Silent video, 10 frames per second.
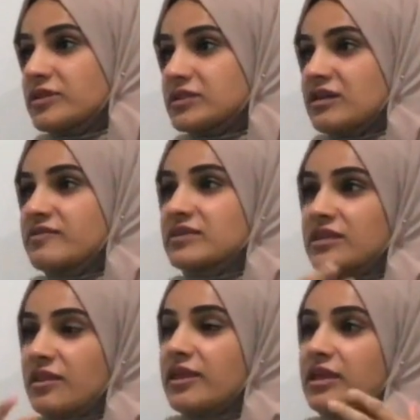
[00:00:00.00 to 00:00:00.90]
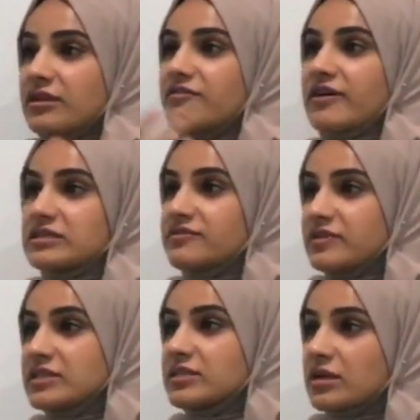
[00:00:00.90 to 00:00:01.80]
the service, and then they can
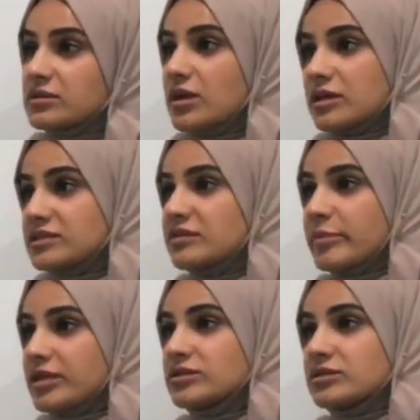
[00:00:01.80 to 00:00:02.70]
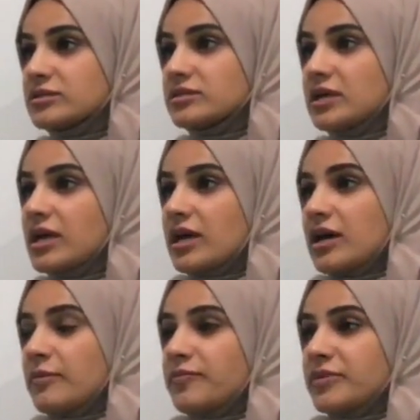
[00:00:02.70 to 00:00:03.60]
effectively start targeting patients
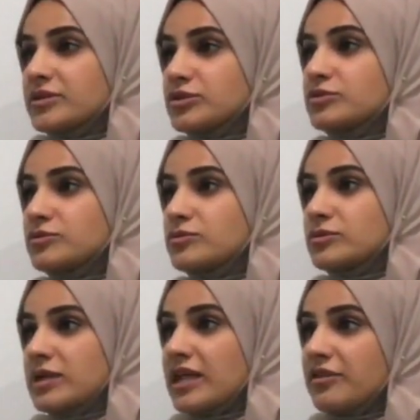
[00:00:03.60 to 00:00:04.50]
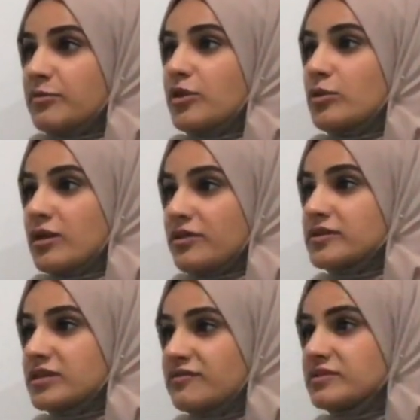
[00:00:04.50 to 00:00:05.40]
to let them know that the
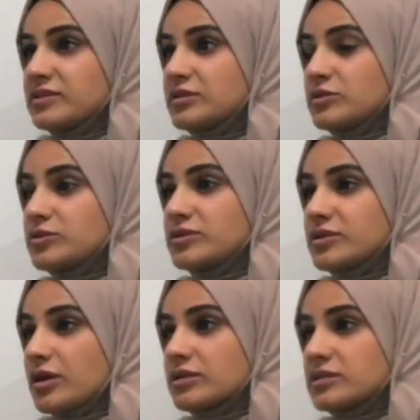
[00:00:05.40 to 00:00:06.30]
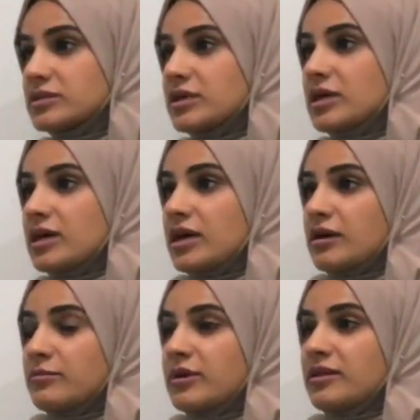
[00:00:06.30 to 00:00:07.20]
service is due to start,
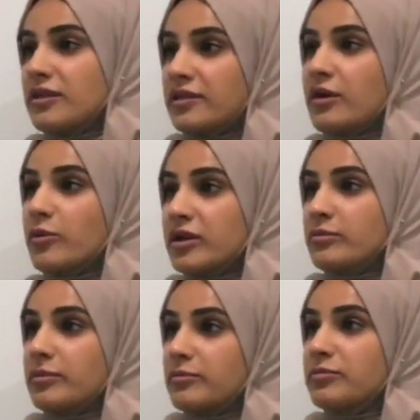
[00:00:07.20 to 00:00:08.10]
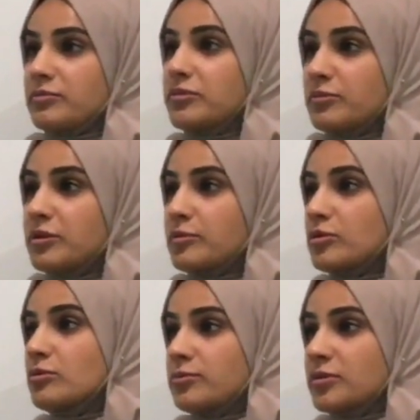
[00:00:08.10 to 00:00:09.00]
and then that way
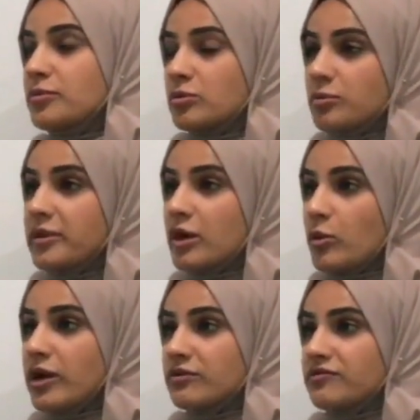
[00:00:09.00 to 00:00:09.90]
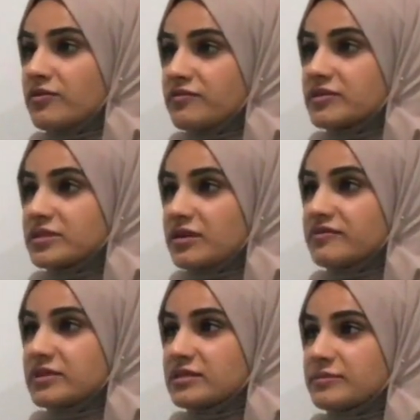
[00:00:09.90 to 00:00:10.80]
people will be aware of the
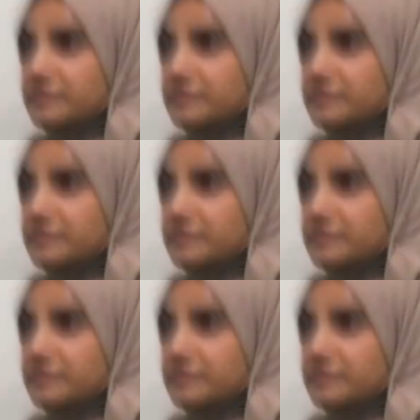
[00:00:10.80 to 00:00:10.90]
service.